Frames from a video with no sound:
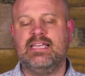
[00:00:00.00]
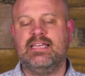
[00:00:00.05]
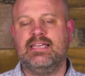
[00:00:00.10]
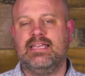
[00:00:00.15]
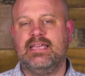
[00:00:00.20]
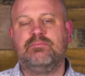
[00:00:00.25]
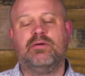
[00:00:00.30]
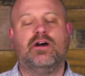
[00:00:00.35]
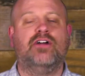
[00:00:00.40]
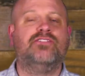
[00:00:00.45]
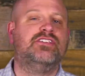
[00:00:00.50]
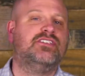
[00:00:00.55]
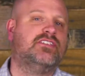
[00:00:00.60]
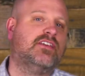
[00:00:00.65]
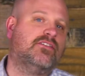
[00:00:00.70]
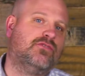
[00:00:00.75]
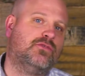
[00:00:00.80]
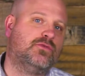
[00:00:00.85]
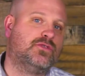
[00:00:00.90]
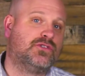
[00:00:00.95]
In part, the
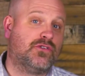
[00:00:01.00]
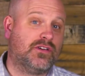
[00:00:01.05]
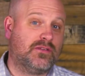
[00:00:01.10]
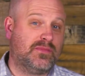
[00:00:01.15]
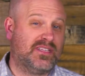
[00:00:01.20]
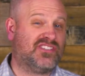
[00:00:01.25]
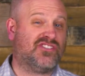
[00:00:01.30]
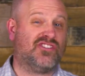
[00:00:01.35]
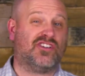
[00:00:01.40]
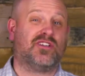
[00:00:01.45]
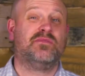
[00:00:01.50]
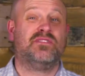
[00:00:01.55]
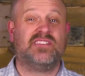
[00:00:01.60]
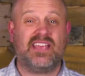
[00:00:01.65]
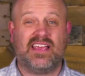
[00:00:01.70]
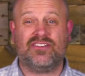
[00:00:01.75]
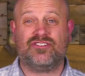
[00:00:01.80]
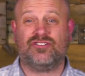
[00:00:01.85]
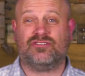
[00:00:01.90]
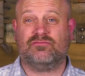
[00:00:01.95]
suffering was going to be
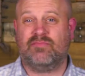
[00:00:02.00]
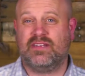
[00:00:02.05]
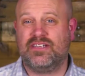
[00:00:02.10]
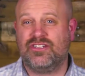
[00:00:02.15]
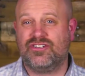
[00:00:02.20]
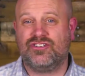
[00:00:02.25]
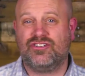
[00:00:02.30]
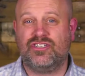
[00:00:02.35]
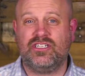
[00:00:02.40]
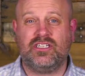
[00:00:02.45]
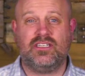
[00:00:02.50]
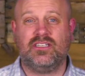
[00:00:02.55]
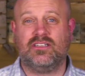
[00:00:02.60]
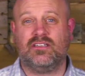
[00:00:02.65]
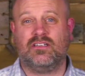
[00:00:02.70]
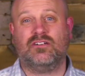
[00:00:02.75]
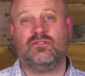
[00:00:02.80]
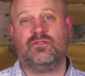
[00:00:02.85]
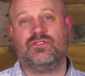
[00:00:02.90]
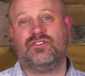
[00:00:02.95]
circumstantial, as she,
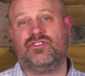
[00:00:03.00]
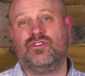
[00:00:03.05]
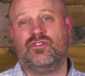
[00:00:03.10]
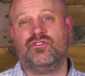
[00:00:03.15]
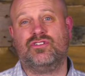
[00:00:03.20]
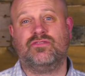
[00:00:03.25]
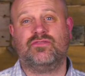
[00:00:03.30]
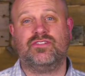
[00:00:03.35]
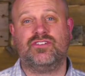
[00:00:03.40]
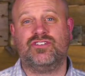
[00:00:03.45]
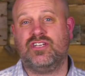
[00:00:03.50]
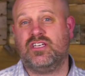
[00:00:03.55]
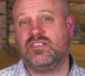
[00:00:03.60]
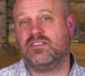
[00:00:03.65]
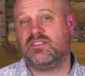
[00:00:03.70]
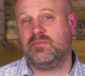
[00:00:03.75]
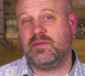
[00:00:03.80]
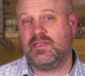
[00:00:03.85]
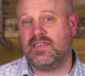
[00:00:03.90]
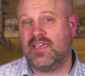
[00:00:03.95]
along with Joseph and
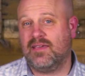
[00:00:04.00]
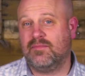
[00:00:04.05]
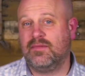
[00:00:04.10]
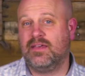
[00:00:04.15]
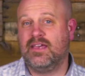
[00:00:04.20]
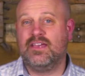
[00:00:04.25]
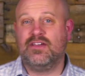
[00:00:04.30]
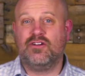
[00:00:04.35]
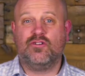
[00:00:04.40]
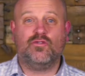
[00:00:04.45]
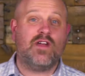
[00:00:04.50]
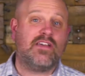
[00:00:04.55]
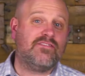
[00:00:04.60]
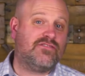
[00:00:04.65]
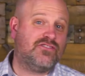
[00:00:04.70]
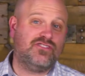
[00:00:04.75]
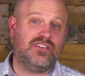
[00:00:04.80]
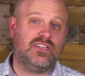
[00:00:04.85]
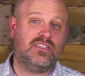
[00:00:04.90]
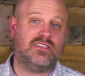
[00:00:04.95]
Jesus, became
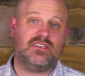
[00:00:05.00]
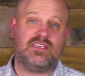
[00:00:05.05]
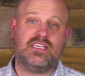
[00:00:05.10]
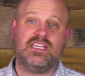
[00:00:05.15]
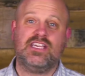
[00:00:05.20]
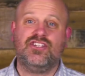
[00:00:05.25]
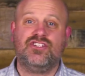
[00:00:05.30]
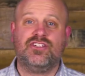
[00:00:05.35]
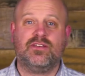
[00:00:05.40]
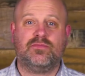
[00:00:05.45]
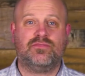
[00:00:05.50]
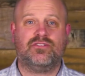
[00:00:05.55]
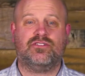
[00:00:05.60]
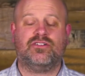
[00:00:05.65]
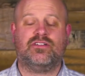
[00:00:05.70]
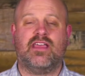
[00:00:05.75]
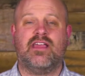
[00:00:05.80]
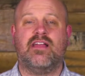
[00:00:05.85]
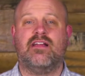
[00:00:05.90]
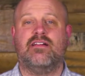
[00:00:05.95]
refugees in Egypt
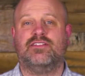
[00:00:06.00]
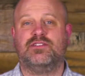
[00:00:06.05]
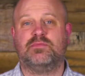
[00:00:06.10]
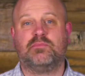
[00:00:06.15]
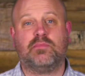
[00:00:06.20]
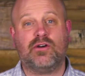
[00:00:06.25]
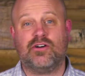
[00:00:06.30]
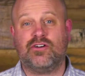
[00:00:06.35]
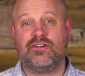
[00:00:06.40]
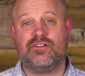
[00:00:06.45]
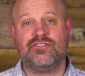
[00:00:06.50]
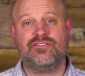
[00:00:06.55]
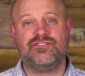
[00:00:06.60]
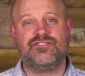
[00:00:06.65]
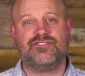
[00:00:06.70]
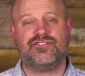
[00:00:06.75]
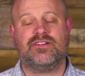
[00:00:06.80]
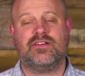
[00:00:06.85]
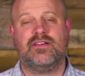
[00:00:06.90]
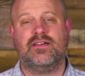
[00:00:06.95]
during Herod's purge.